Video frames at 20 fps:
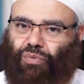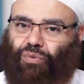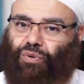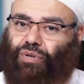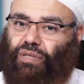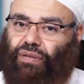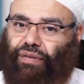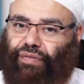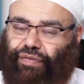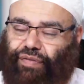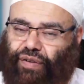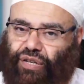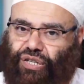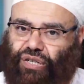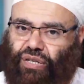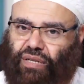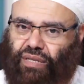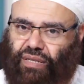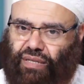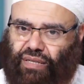were
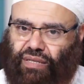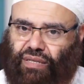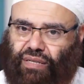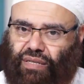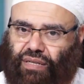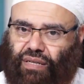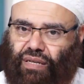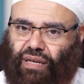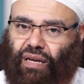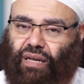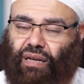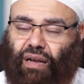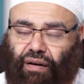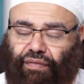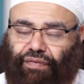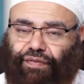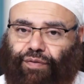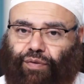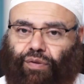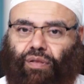sufficient
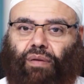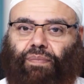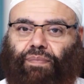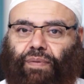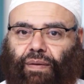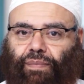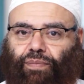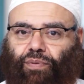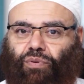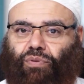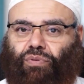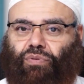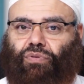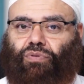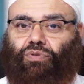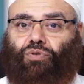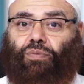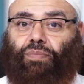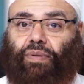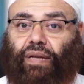enough for the people
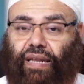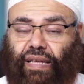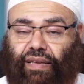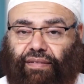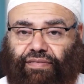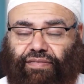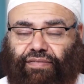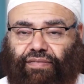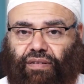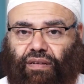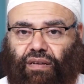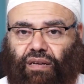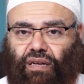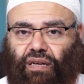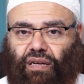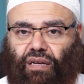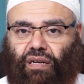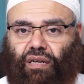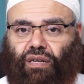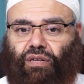to believe,
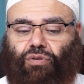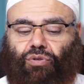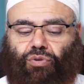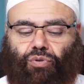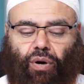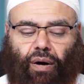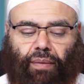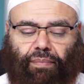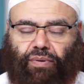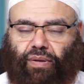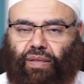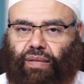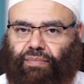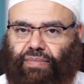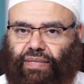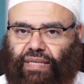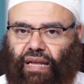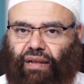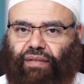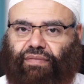to humble
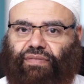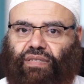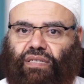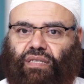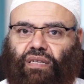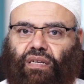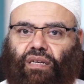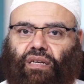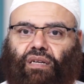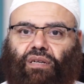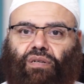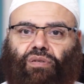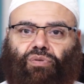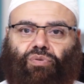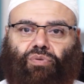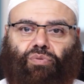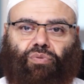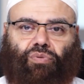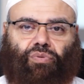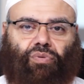themselves,
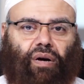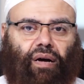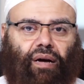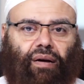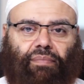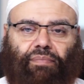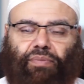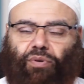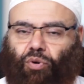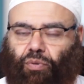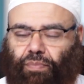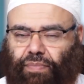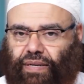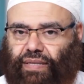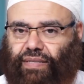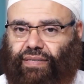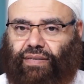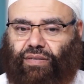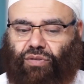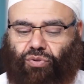to uh, be
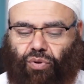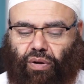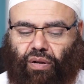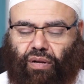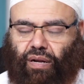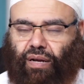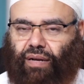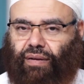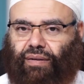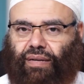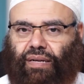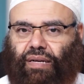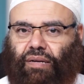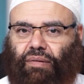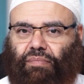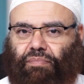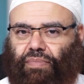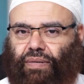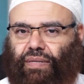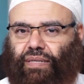obedient to Allah.
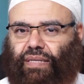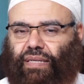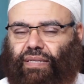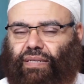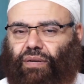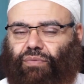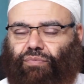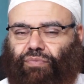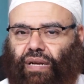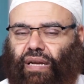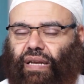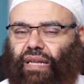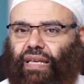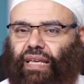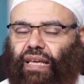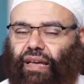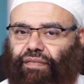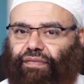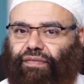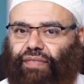But did it really
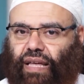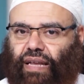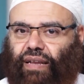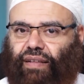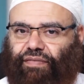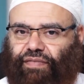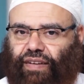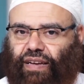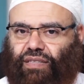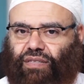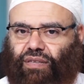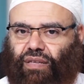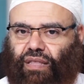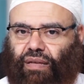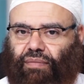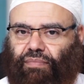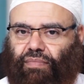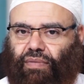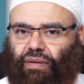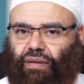give that effect to
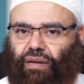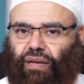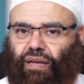them?